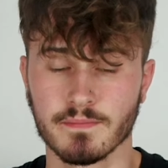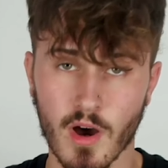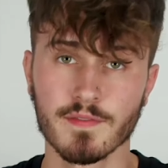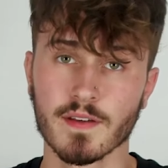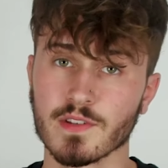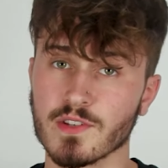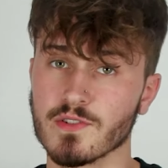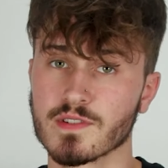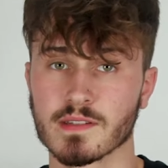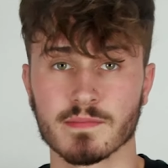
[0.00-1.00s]
Now I've never
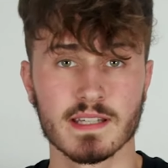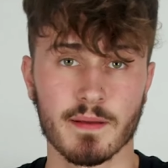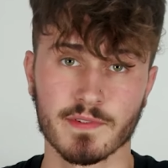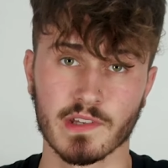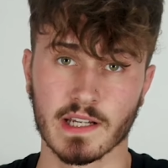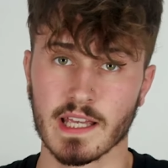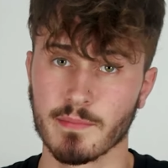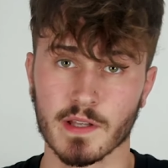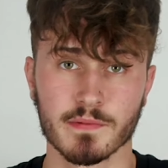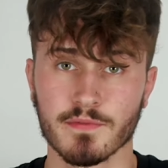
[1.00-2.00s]
used some Samsung
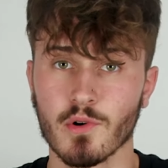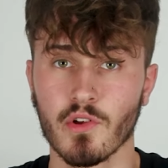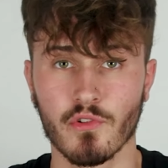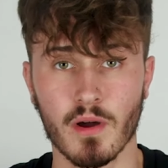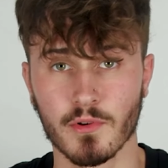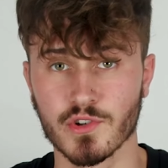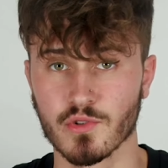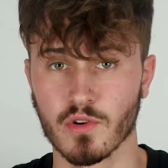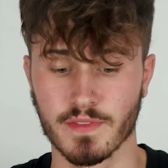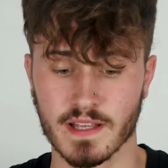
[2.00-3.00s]
earbuds before so I'm not
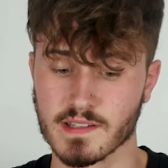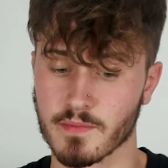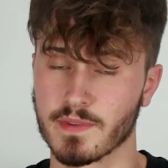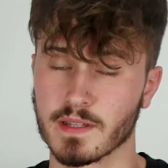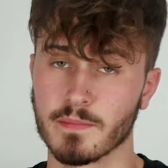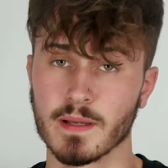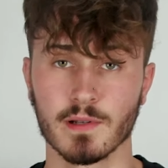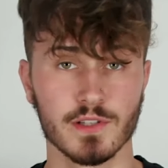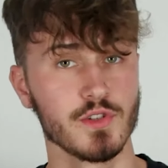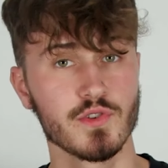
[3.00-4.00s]
sure if that's something that
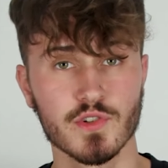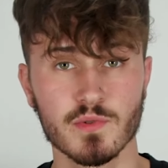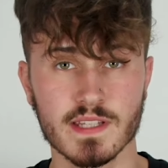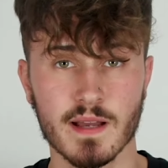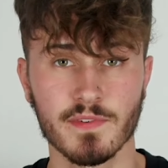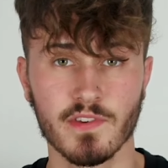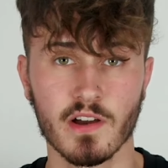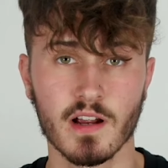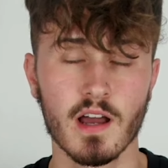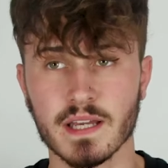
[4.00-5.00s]
people are used to with
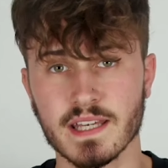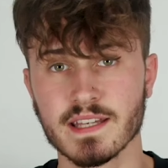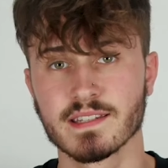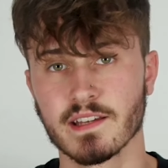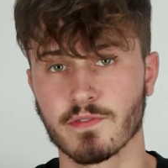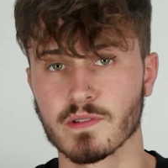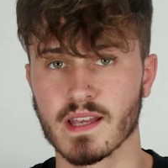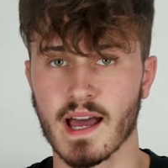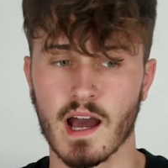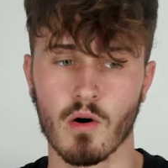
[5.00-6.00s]
Samsung but it is different
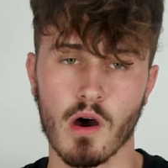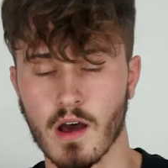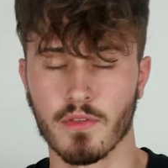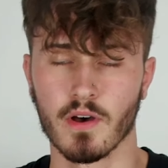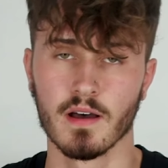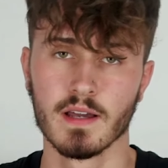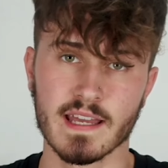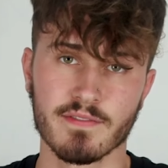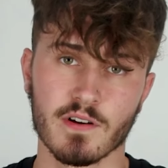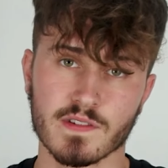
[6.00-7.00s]
to how other
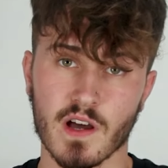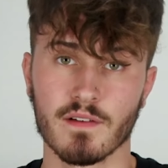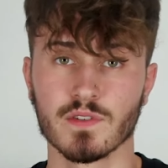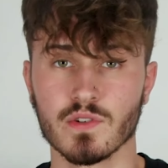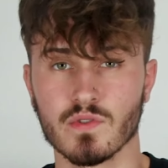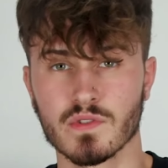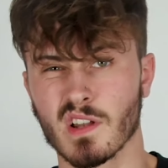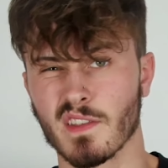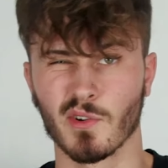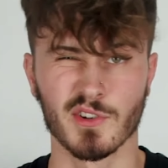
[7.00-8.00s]
earphones that I've used
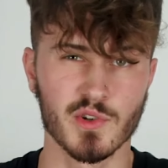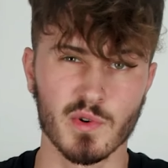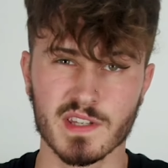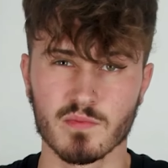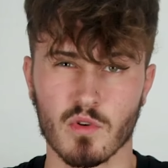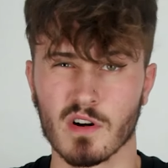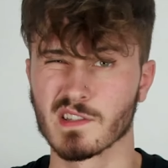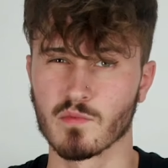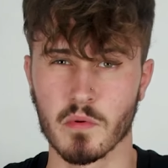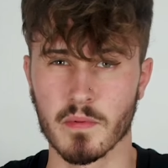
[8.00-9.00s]
like the Honor Choice
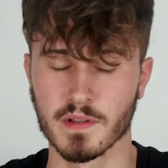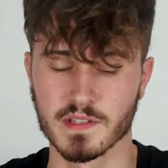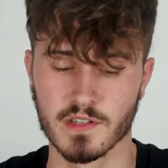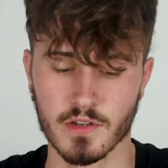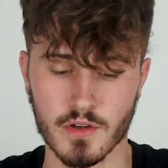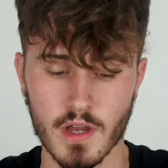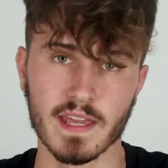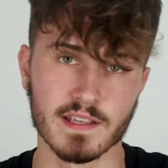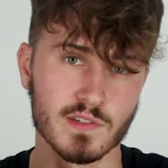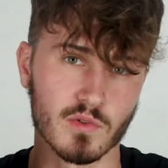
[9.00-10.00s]
ones, the Realme Buds Q,
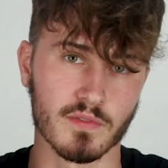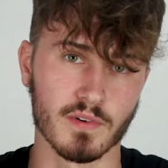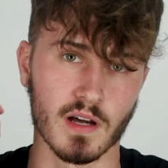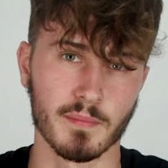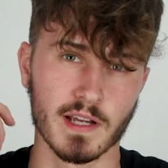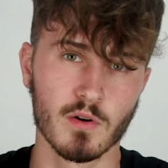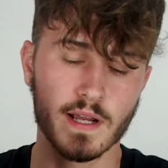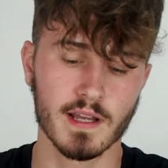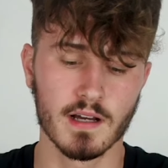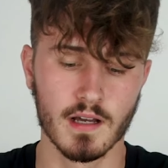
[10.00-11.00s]
they sort of are a bit
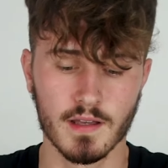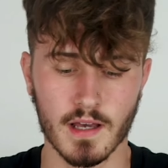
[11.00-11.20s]
quicker.